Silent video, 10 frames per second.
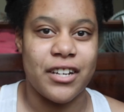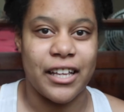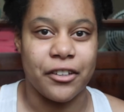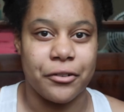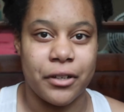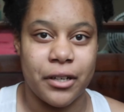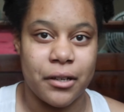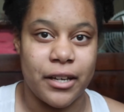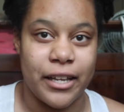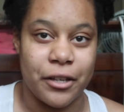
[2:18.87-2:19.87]
to dilute
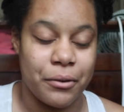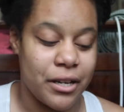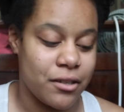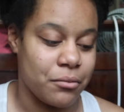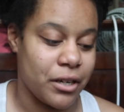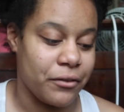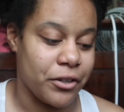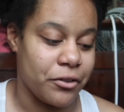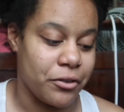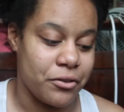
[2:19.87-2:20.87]
it anyways whenever
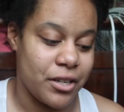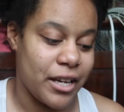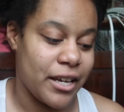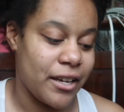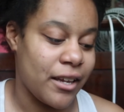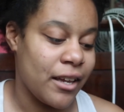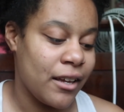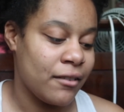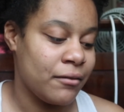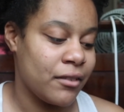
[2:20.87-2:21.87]
you're using
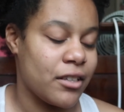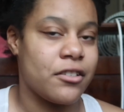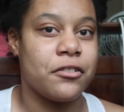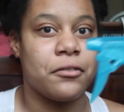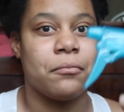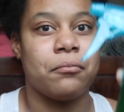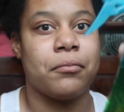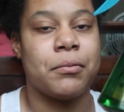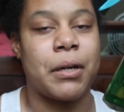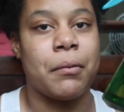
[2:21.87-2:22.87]
it. This is
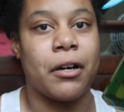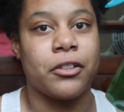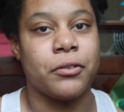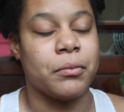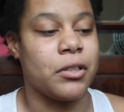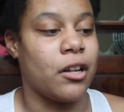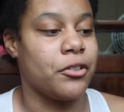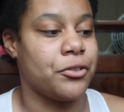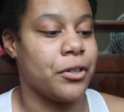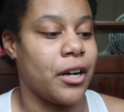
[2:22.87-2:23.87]
spray bottles from the
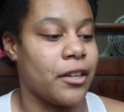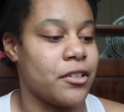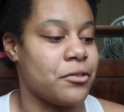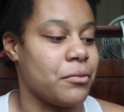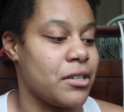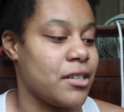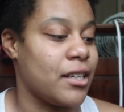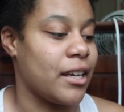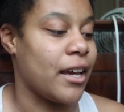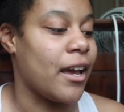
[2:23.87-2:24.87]
dollar store. I got this
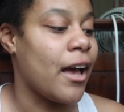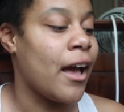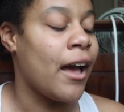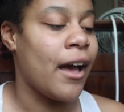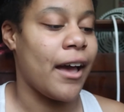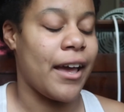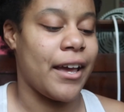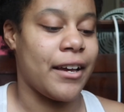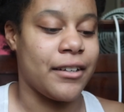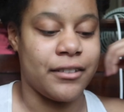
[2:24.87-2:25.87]
recently.
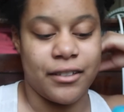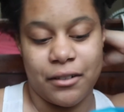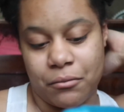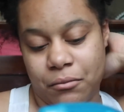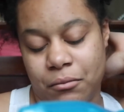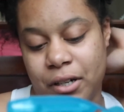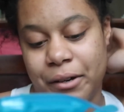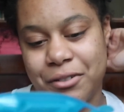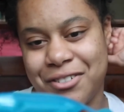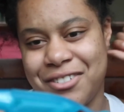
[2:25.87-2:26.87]
And when
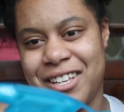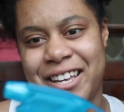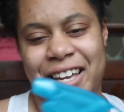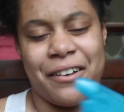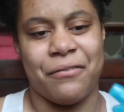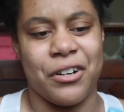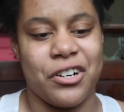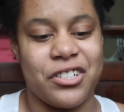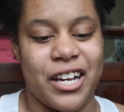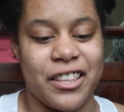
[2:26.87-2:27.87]
I was using it at
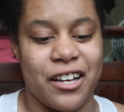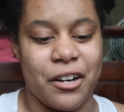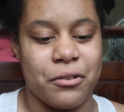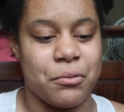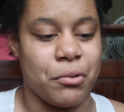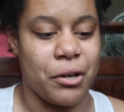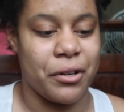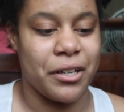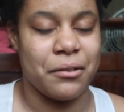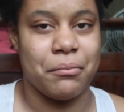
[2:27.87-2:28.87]
first, I thought it was
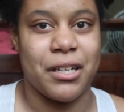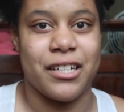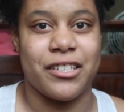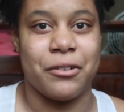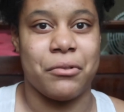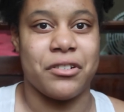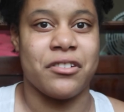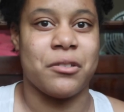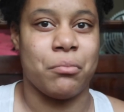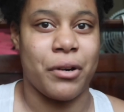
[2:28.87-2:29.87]
broken because it
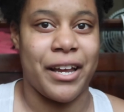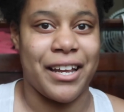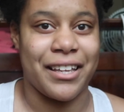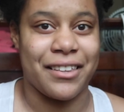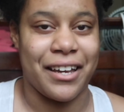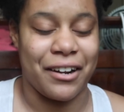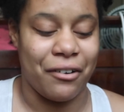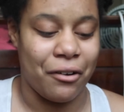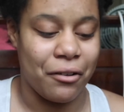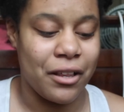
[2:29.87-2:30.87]
wasn't spraying anything at
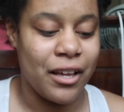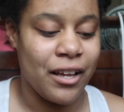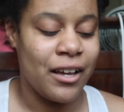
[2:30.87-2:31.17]
all.